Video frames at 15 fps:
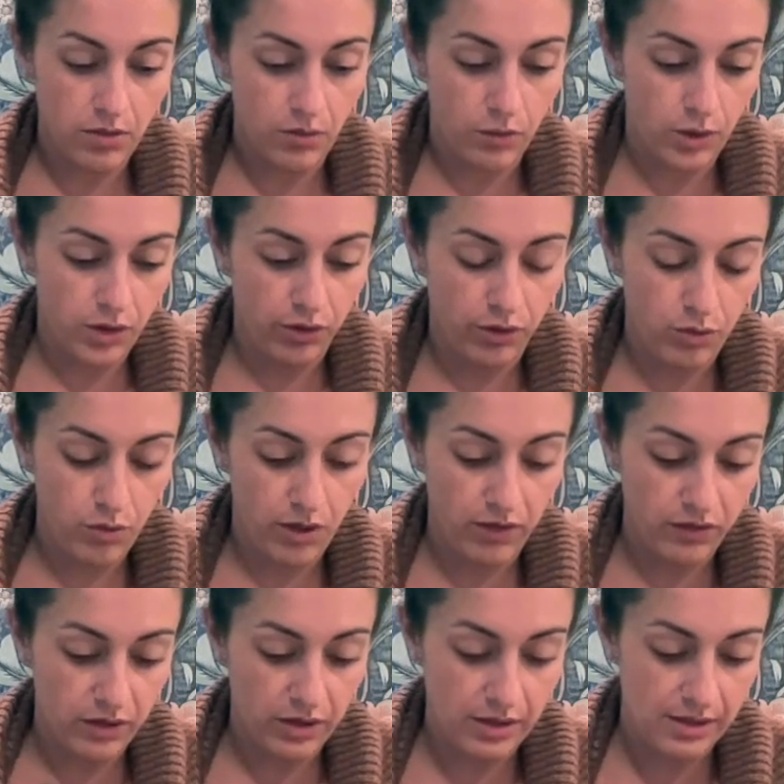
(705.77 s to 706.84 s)
with whoever
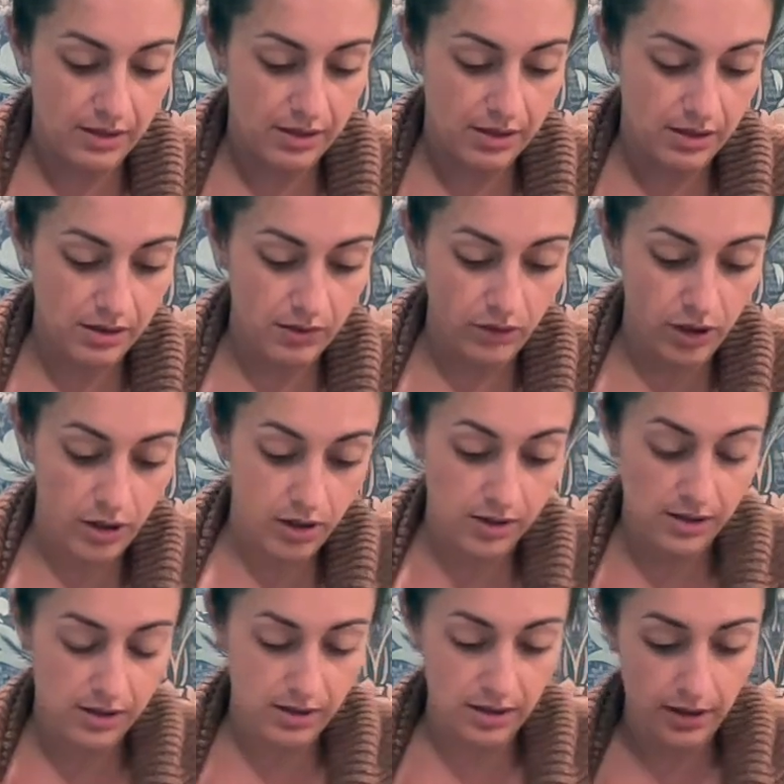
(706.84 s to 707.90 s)
this is in regards
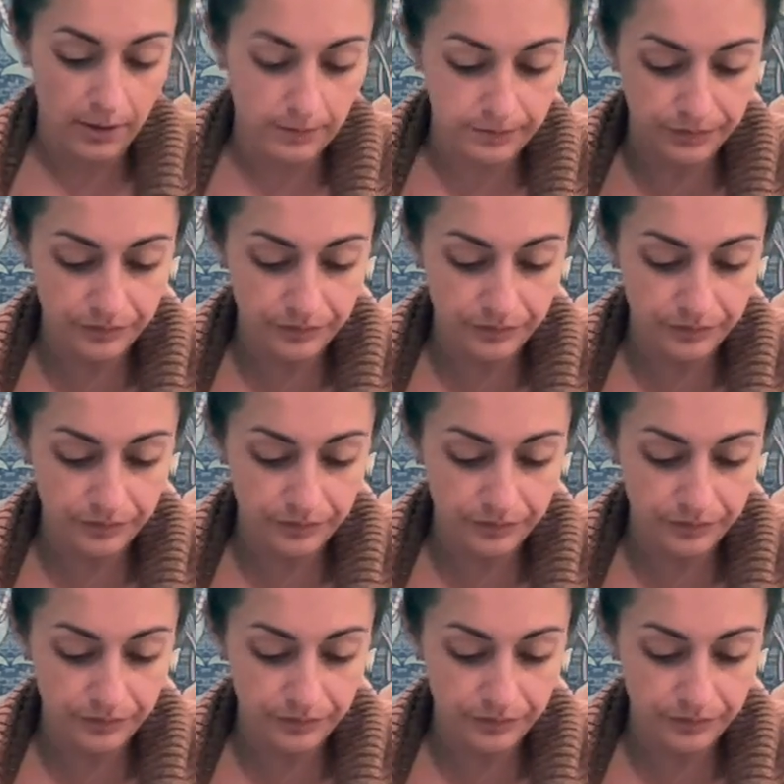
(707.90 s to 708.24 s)
to that.